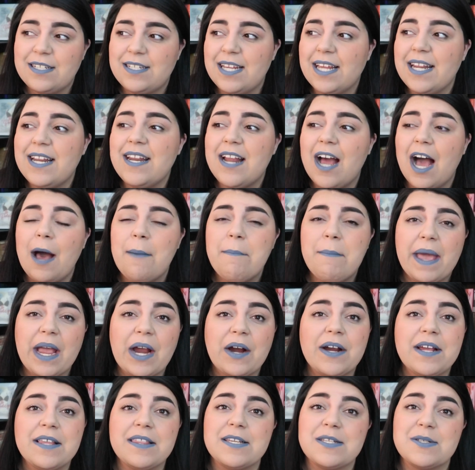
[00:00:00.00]
did not
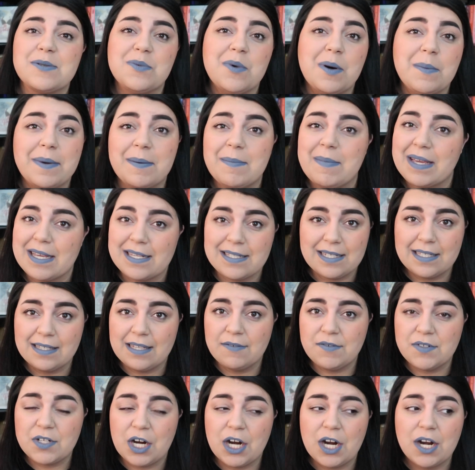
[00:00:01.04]
marry this woman because he
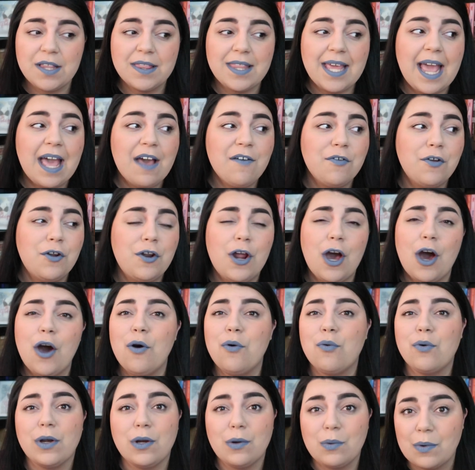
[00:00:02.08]
loves her. They have
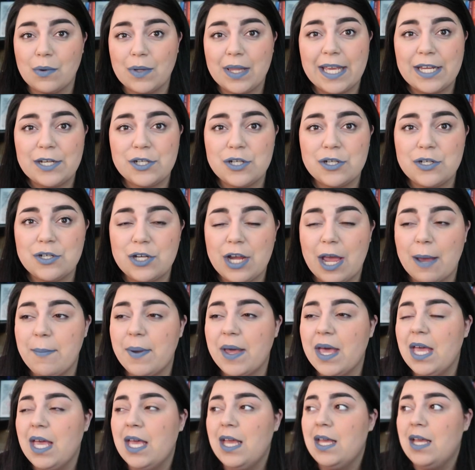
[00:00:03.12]
no real relationship.
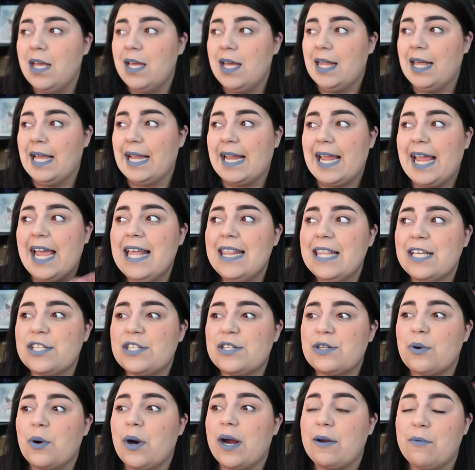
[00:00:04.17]
Like, in this
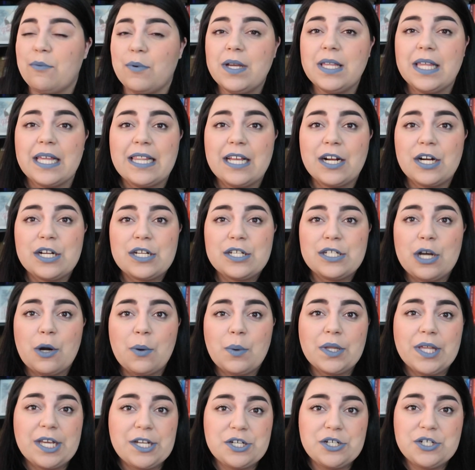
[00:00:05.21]
story, really, there is no
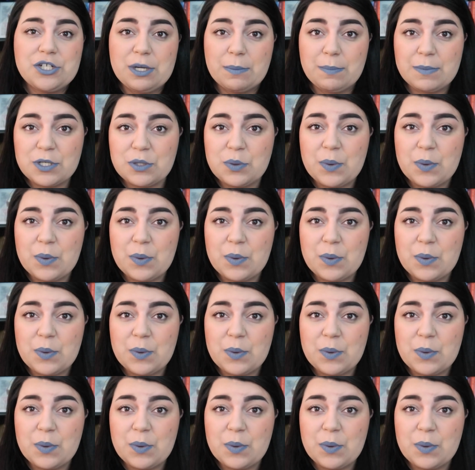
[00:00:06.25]
relationship